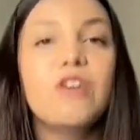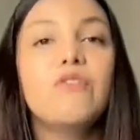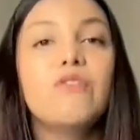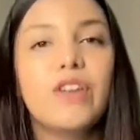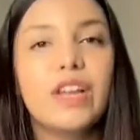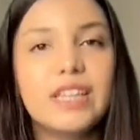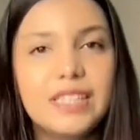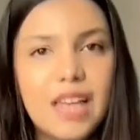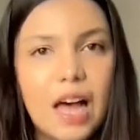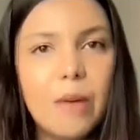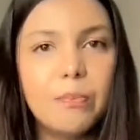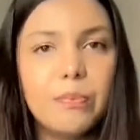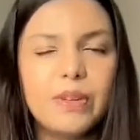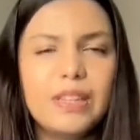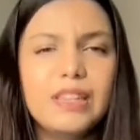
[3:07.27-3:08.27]
For
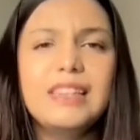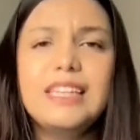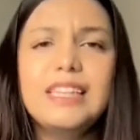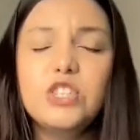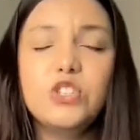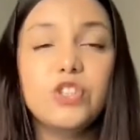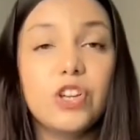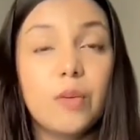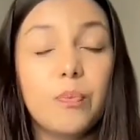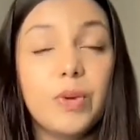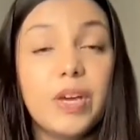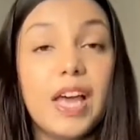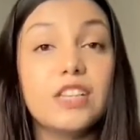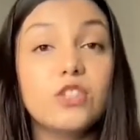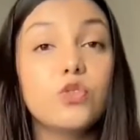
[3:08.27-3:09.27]
example, leech
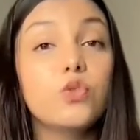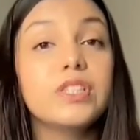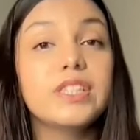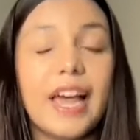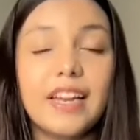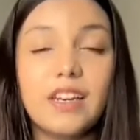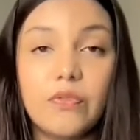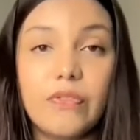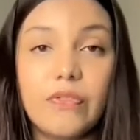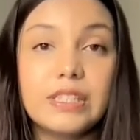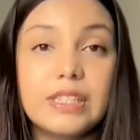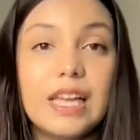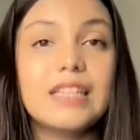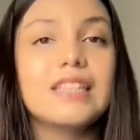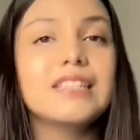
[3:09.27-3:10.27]
therapy has no side effects,
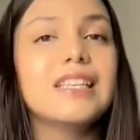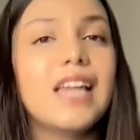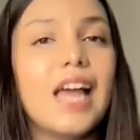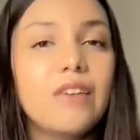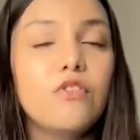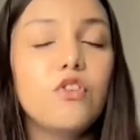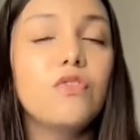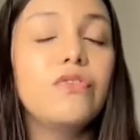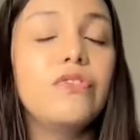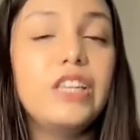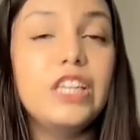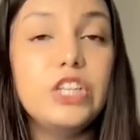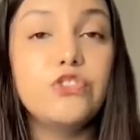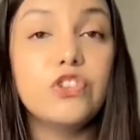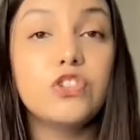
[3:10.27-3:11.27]
and the saliva of
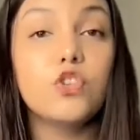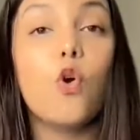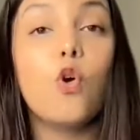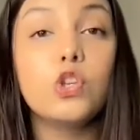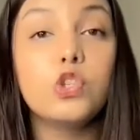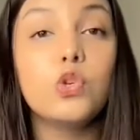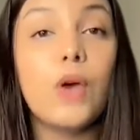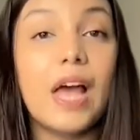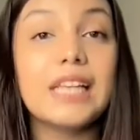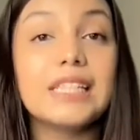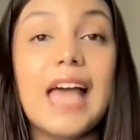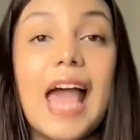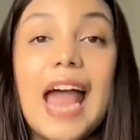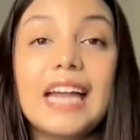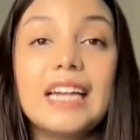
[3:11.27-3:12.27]
leeches also has
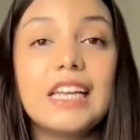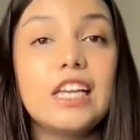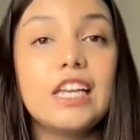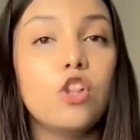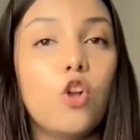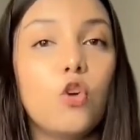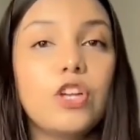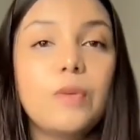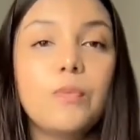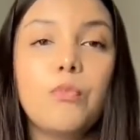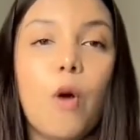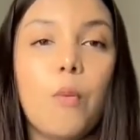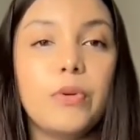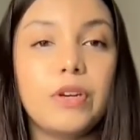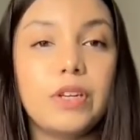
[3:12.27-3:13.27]
anti clotting
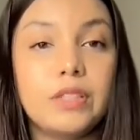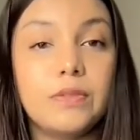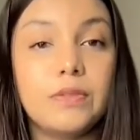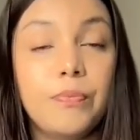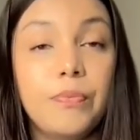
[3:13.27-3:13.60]
properties.